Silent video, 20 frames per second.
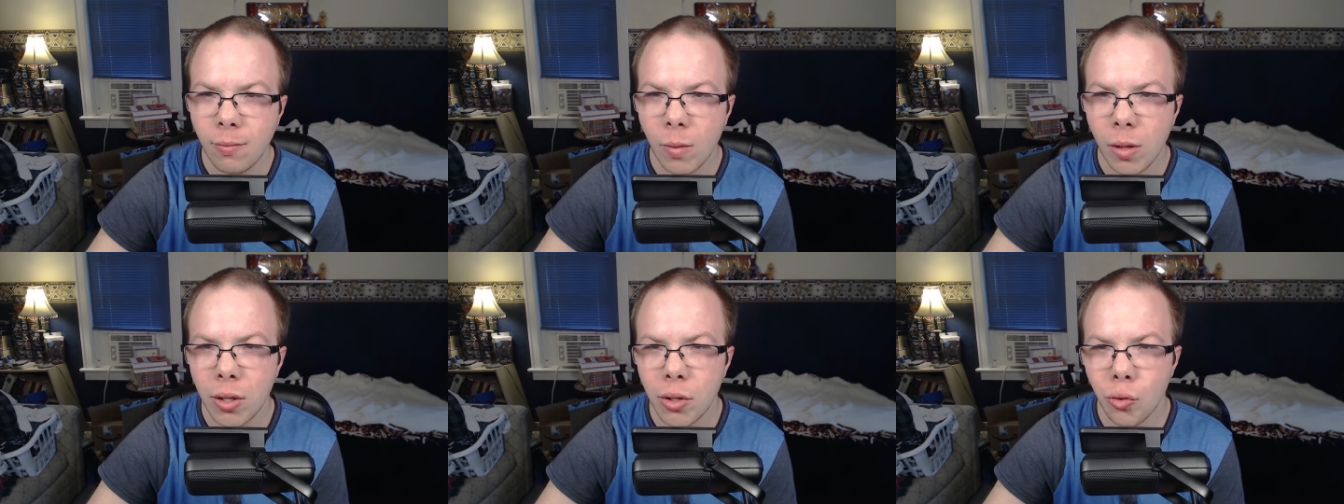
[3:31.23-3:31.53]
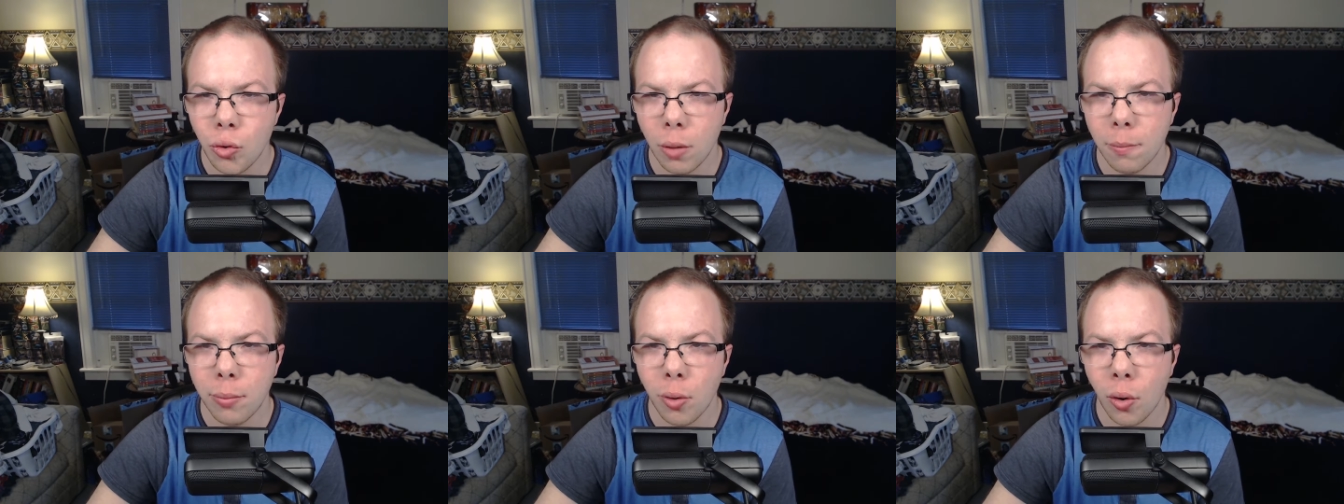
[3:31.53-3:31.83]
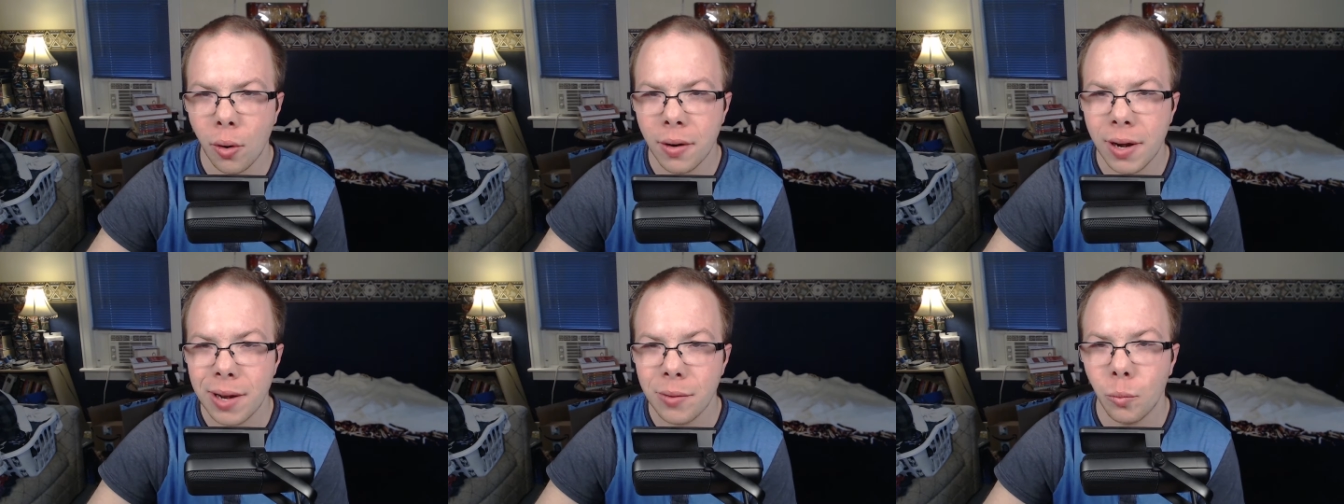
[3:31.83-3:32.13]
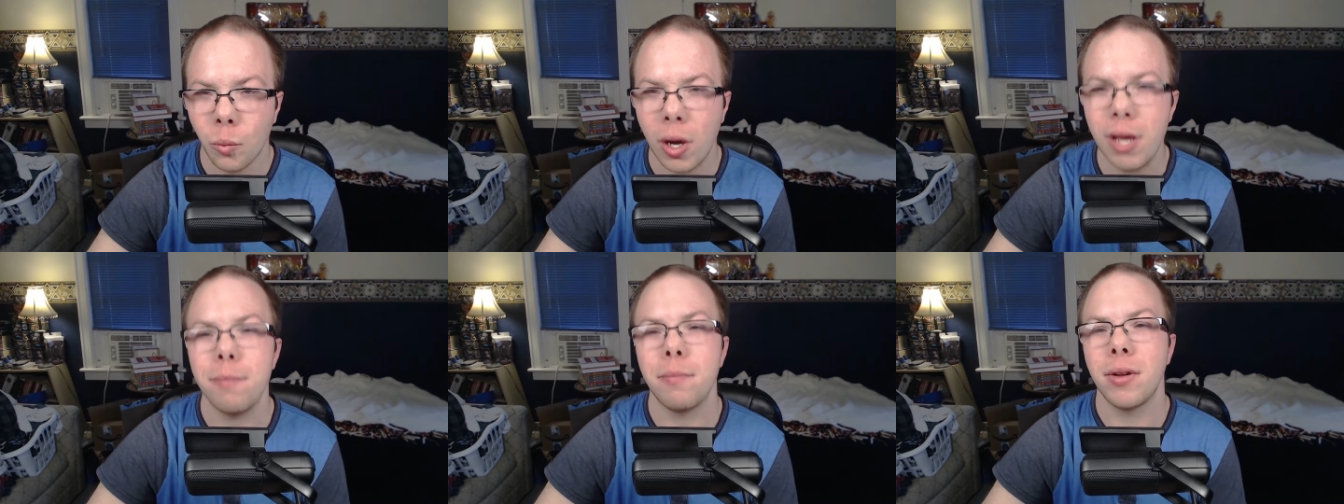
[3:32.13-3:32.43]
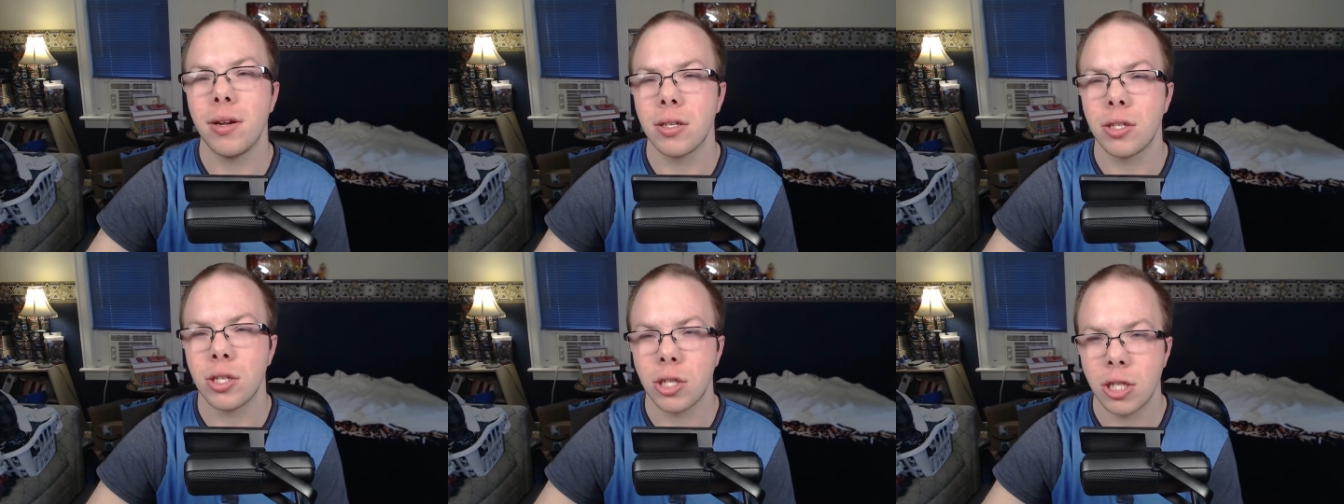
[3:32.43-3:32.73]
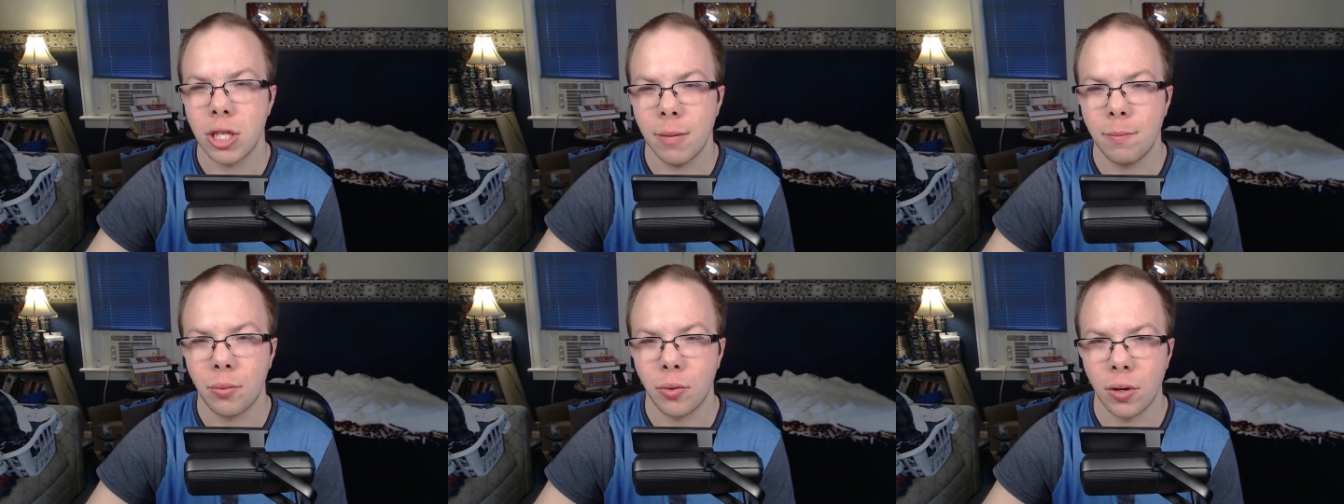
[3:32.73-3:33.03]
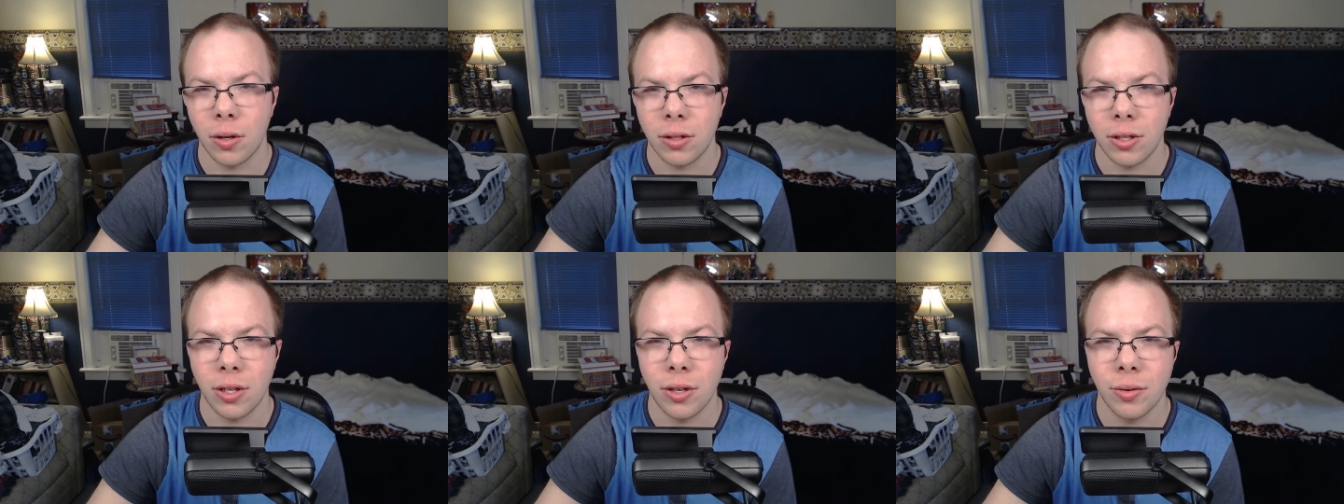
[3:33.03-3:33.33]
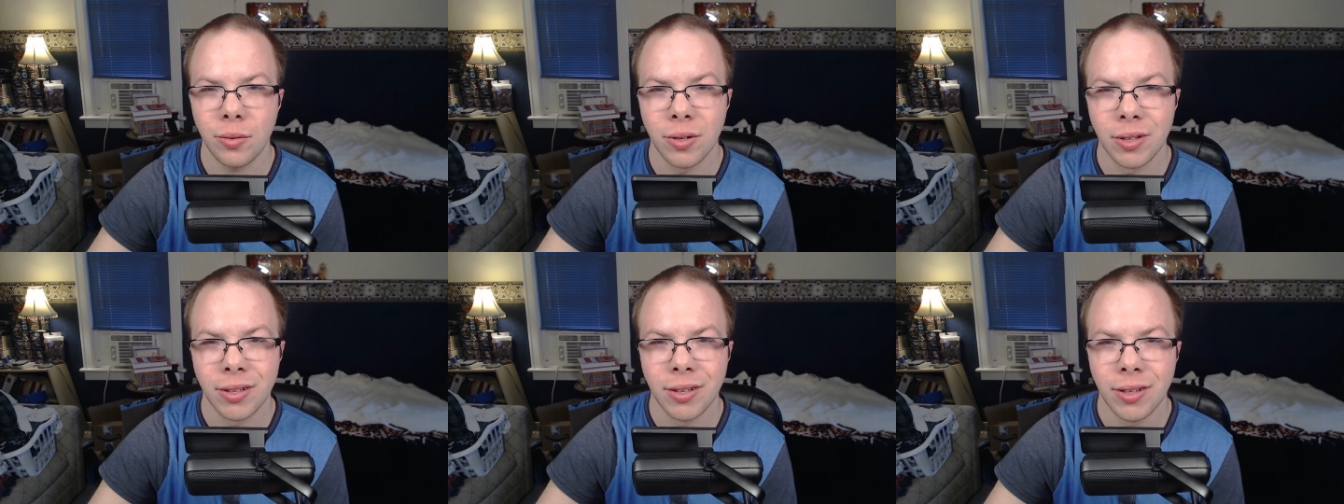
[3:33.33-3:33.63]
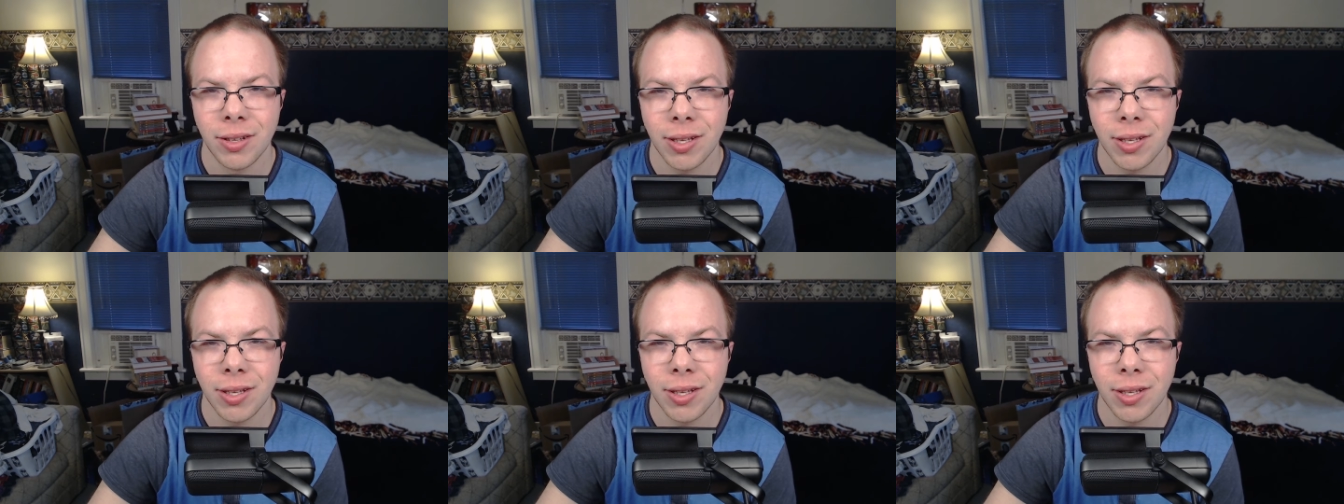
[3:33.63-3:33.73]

You were born on Whitebeard's ship, weren't you?